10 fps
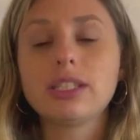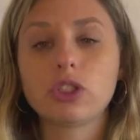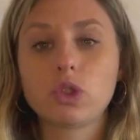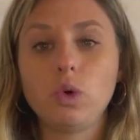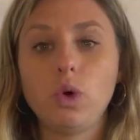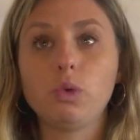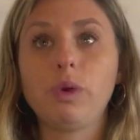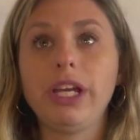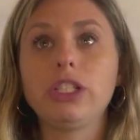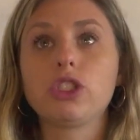at the school
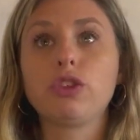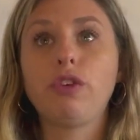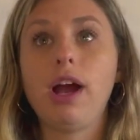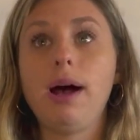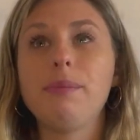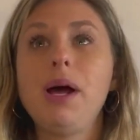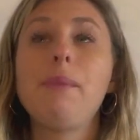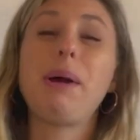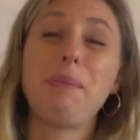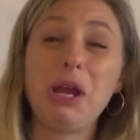ranged from
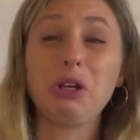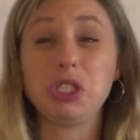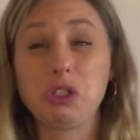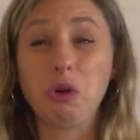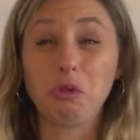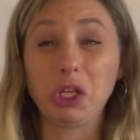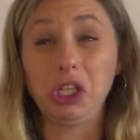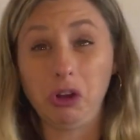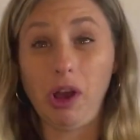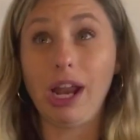my parents don't
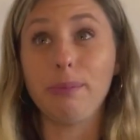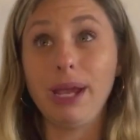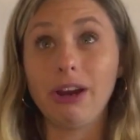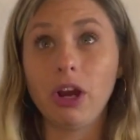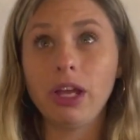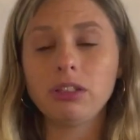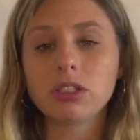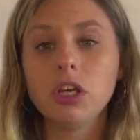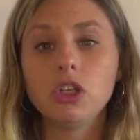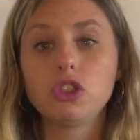really know how to
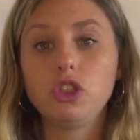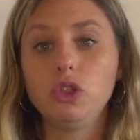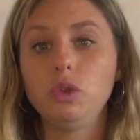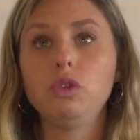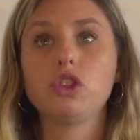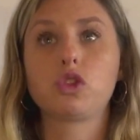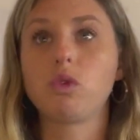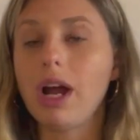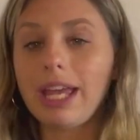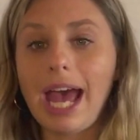parent to
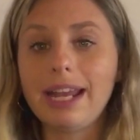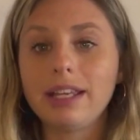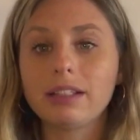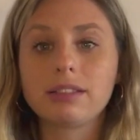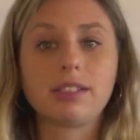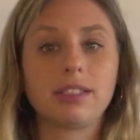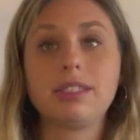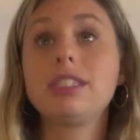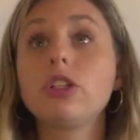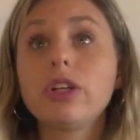drug addicts to
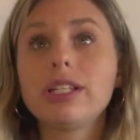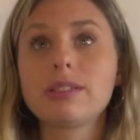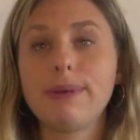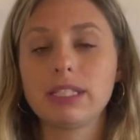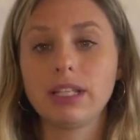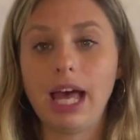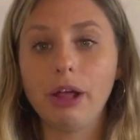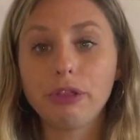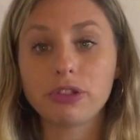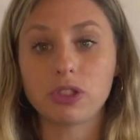serious mental
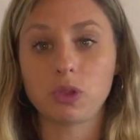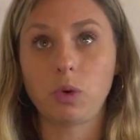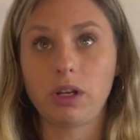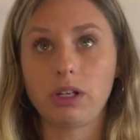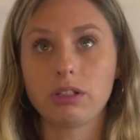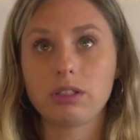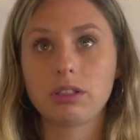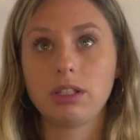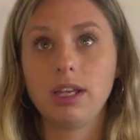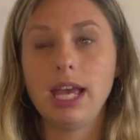health
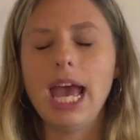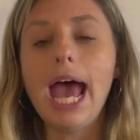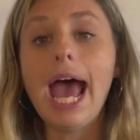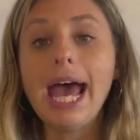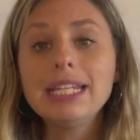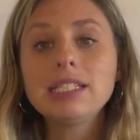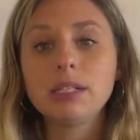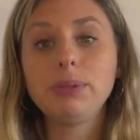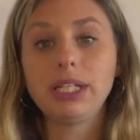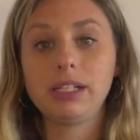disorders. And
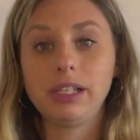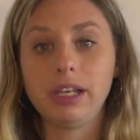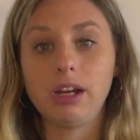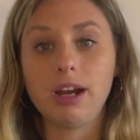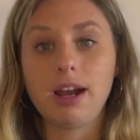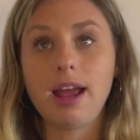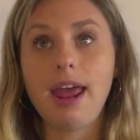to be clear,